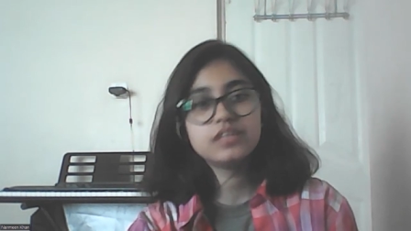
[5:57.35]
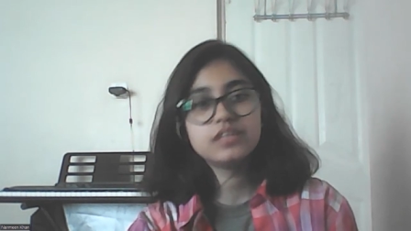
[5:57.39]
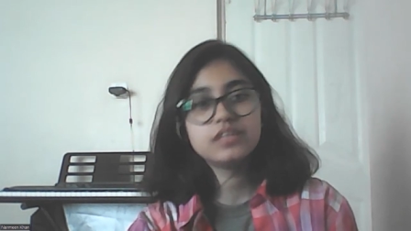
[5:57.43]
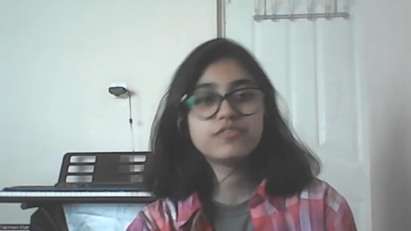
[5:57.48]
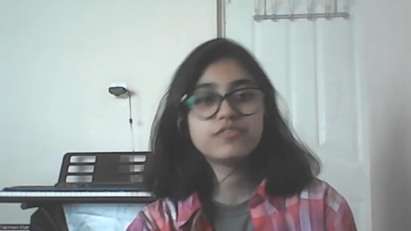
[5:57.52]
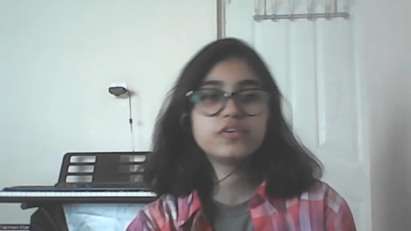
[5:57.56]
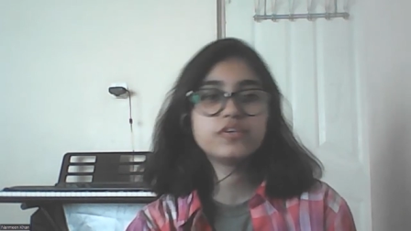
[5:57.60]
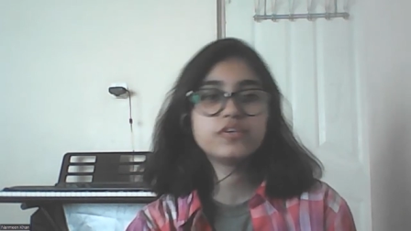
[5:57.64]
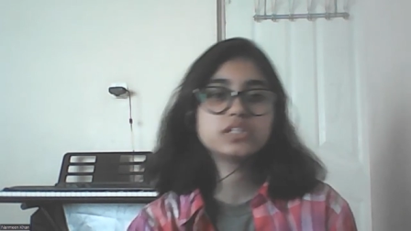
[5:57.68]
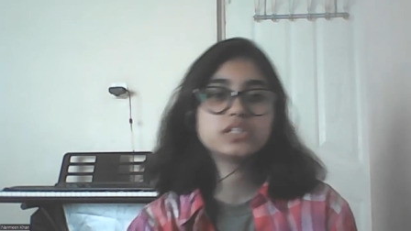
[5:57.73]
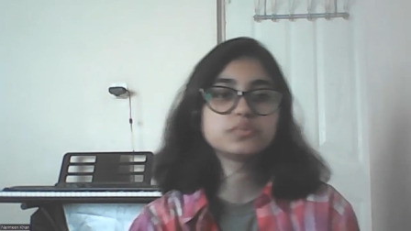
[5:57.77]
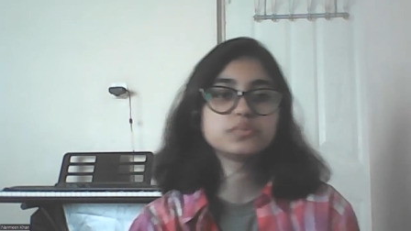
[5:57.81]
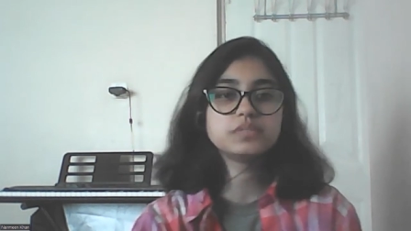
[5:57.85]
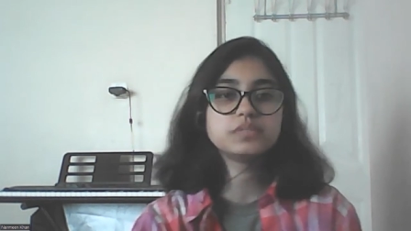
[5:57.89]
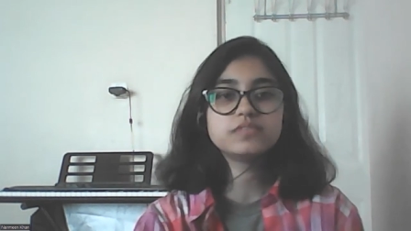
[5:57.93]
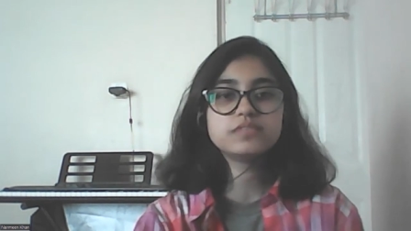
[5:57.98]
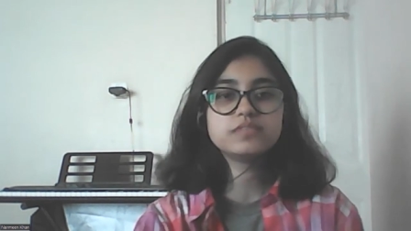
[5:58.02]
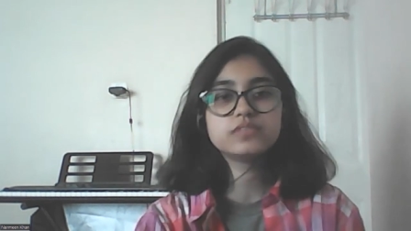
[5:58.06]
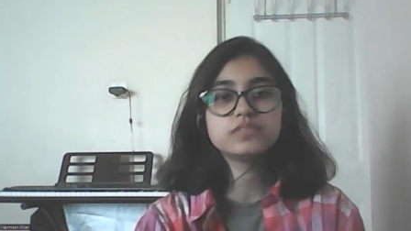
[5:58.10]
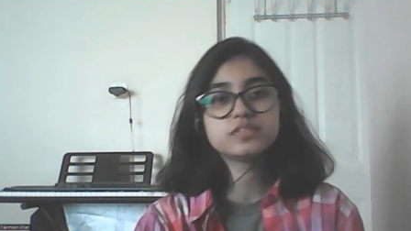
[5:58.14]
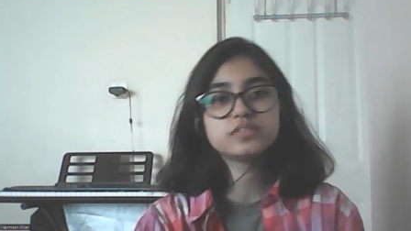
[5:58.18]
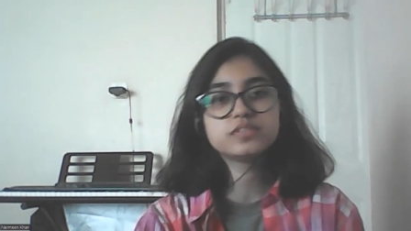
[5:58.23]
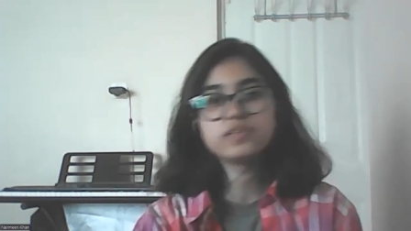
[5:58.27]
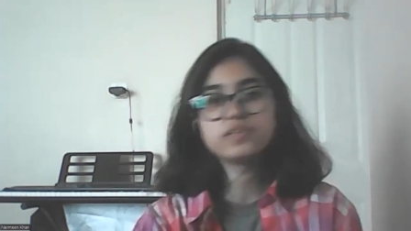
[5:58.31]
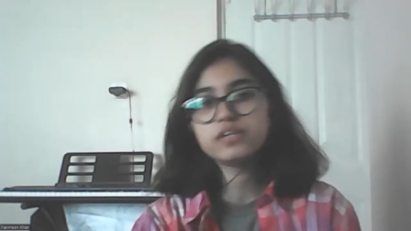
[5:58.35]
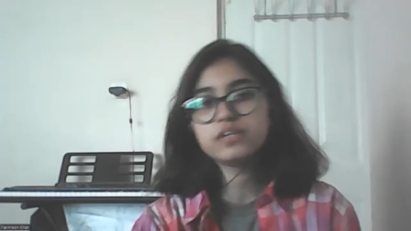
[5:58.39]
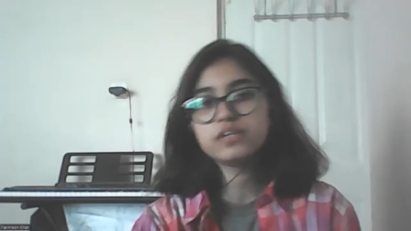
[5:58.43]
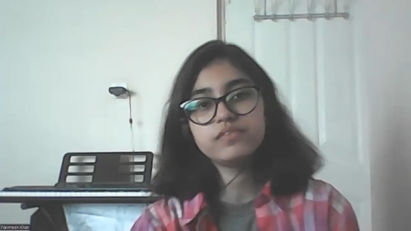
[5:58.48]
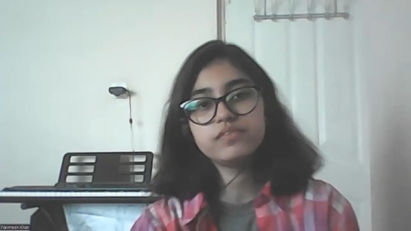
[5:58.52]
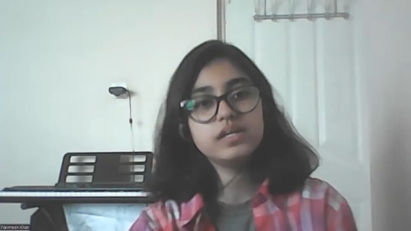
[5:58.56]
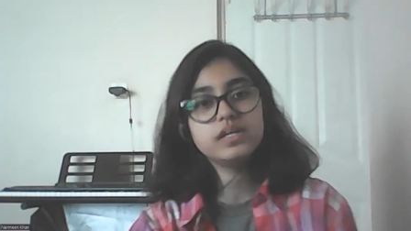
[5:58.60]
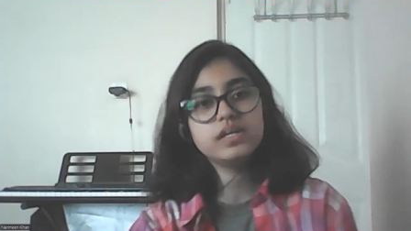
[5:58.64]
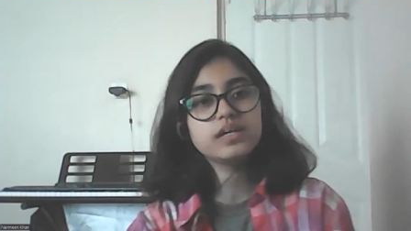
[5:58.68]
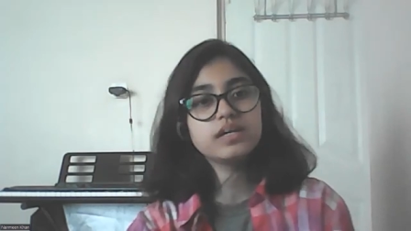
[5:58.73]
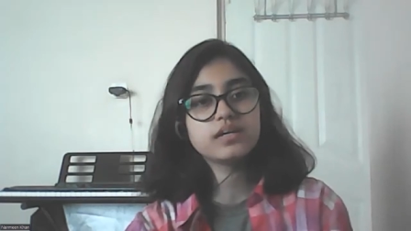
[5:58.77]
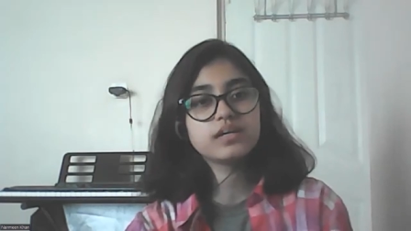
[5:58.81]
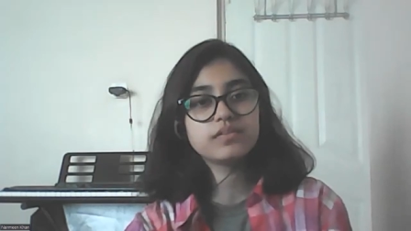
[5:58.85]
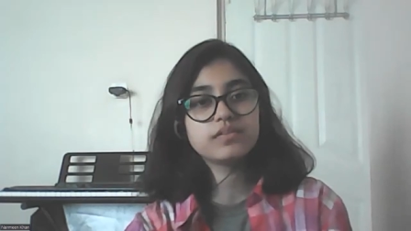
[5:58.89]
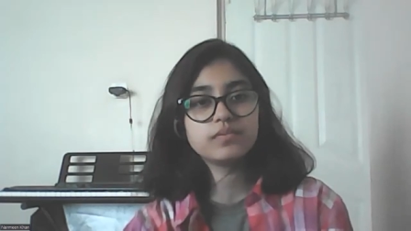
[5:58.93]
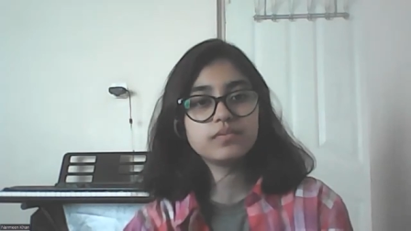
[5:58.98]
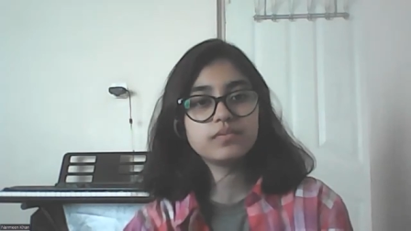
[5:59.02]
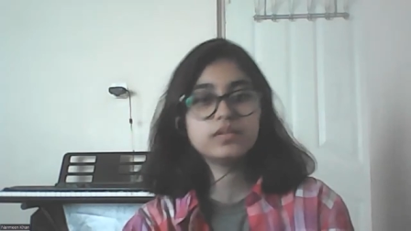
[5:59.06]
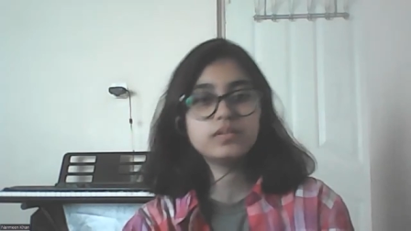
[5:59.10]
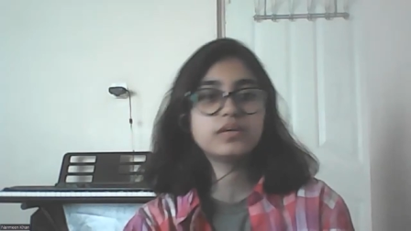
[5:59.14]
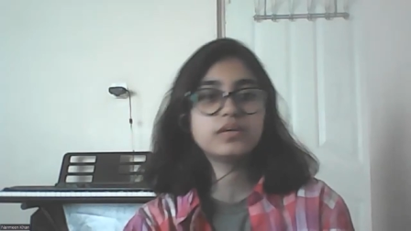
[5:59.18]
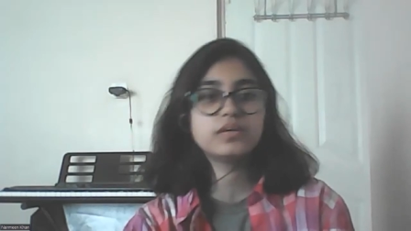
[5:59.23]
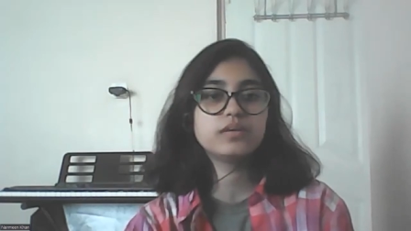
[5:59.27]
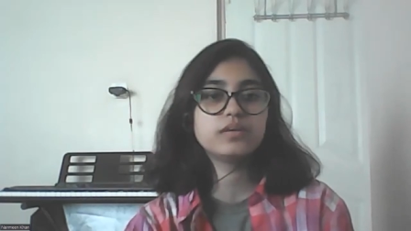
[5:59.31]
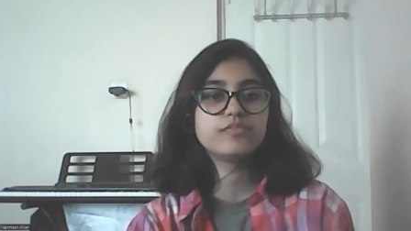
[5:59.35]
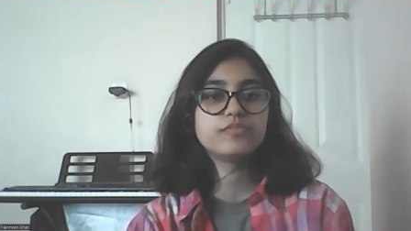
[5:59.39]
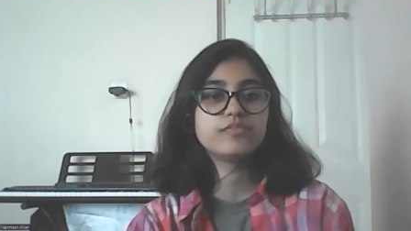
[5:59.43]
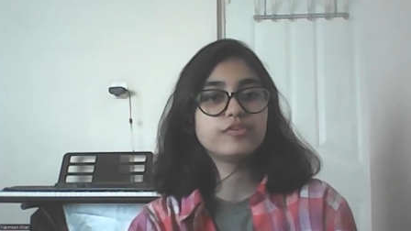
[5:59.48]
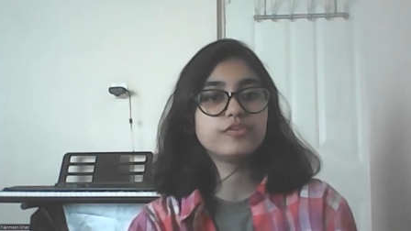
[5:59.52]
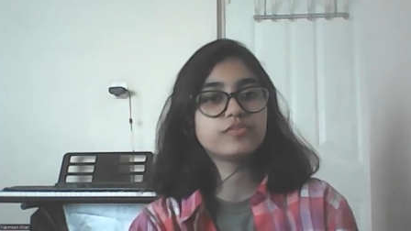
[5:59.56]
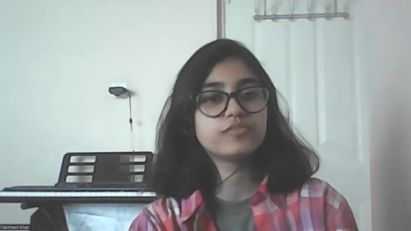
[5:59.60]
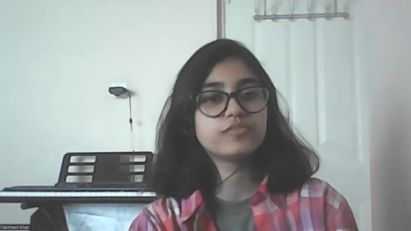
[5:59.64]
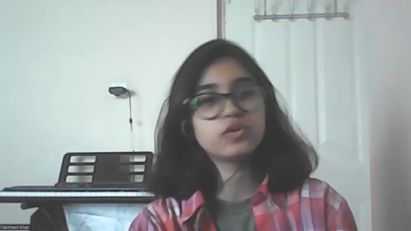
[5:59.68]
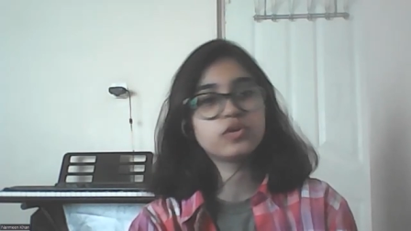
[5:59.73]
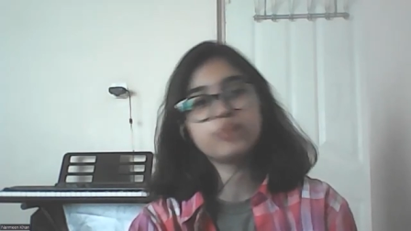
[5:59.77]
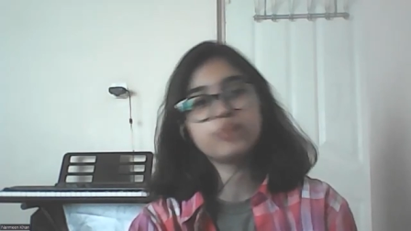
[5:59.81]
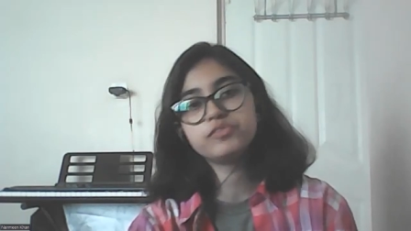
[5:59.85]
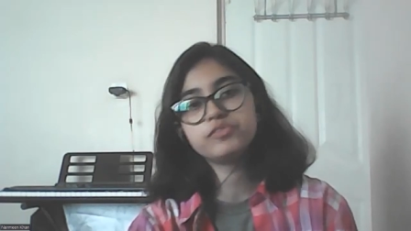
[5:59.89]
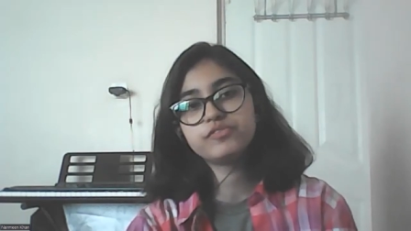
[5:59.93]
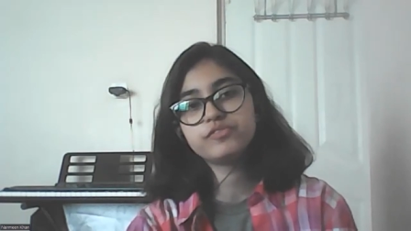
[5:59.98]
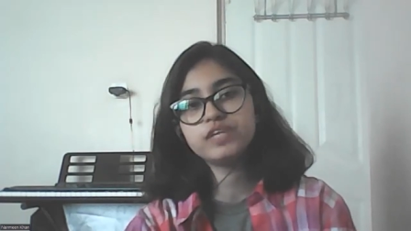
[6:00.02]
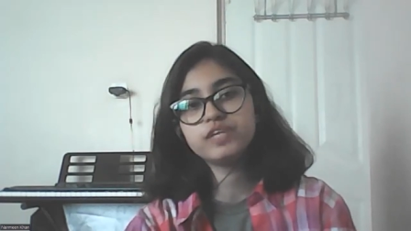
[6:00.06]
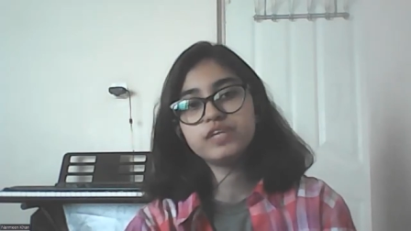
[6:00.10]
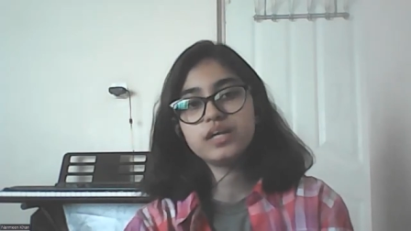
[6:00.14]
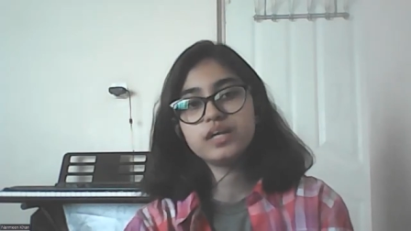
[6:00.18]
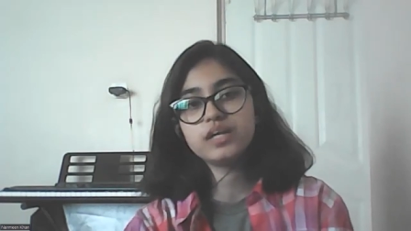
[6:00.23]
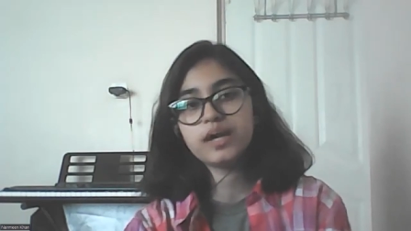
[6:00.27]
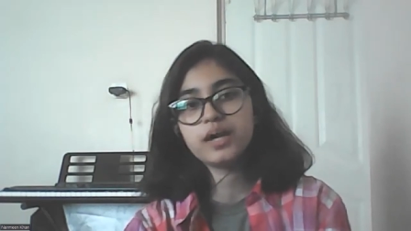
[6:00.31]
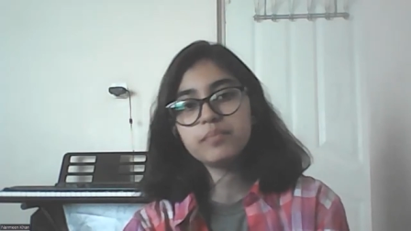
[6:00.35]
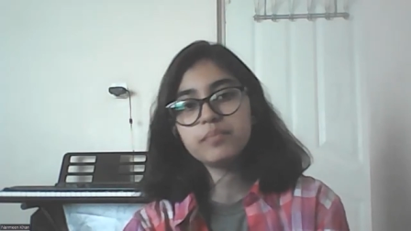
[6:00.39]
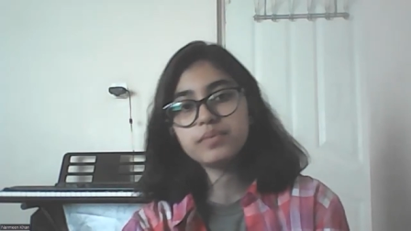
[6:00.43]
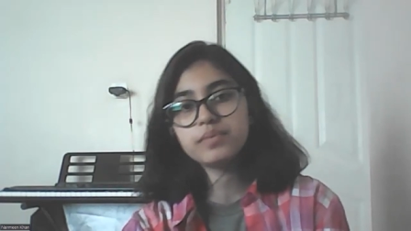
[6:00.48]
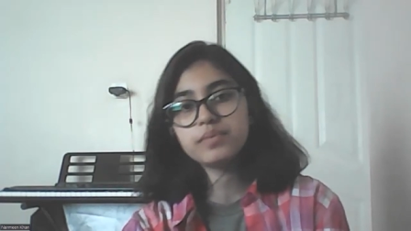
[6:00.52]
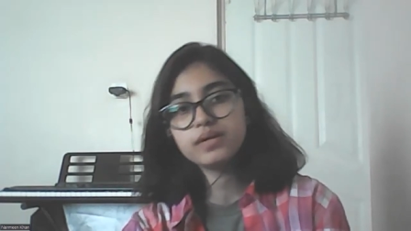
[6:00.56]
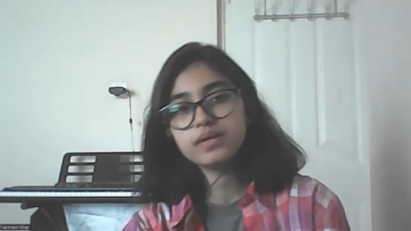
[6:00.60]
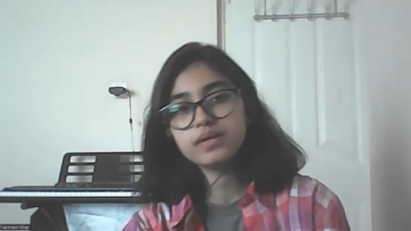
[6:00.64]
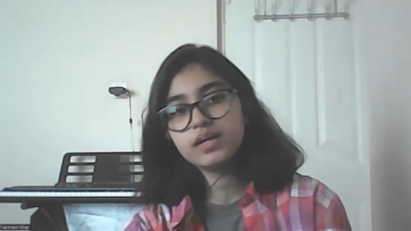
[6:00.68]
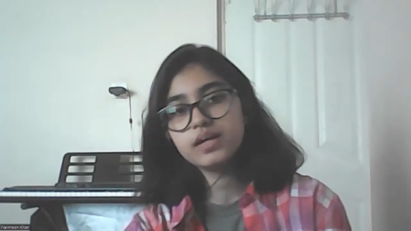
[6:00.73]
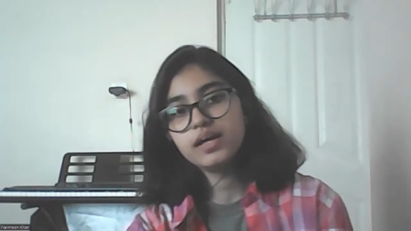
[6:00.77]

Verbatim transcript: The first one was for a week, the fifth top 50 camp.